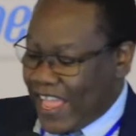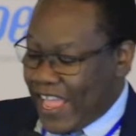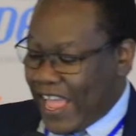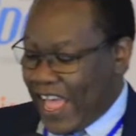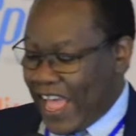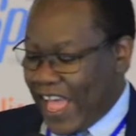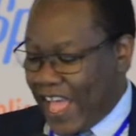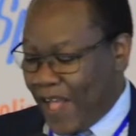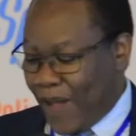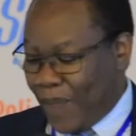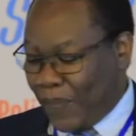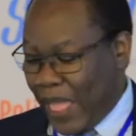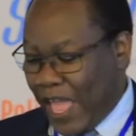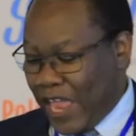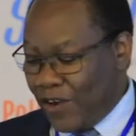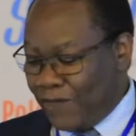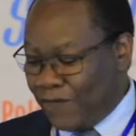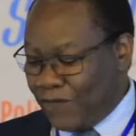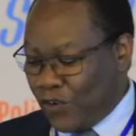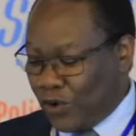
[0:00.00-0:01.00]

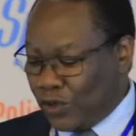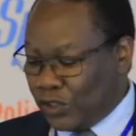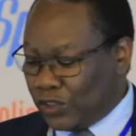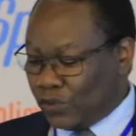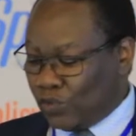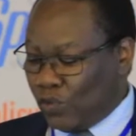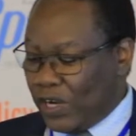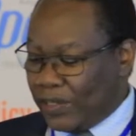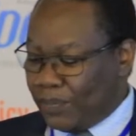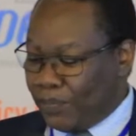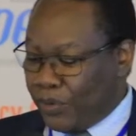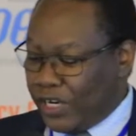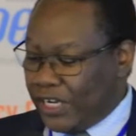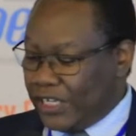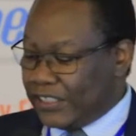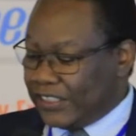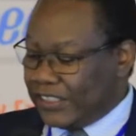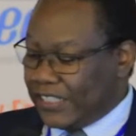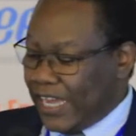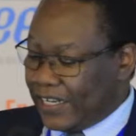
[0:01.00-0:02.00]
And of course, what
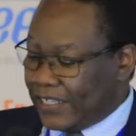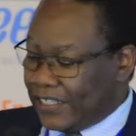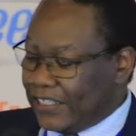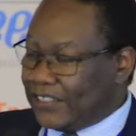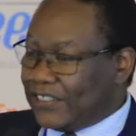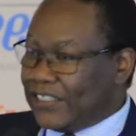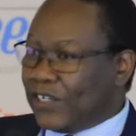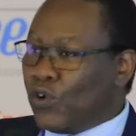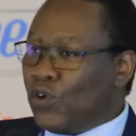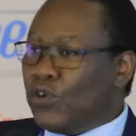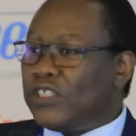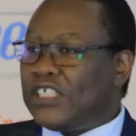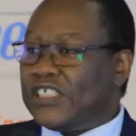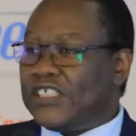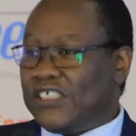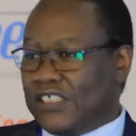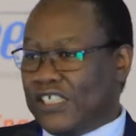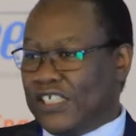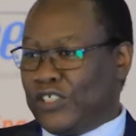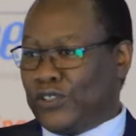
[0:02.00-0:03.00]
brings that is the
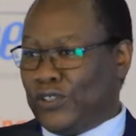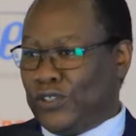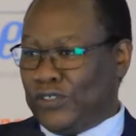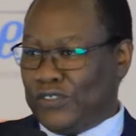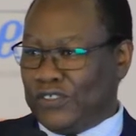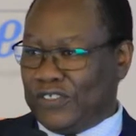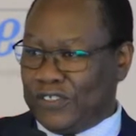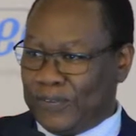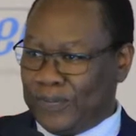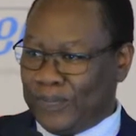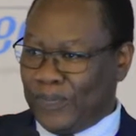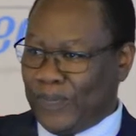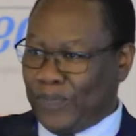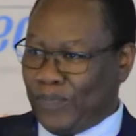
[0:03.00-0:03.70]
contestations.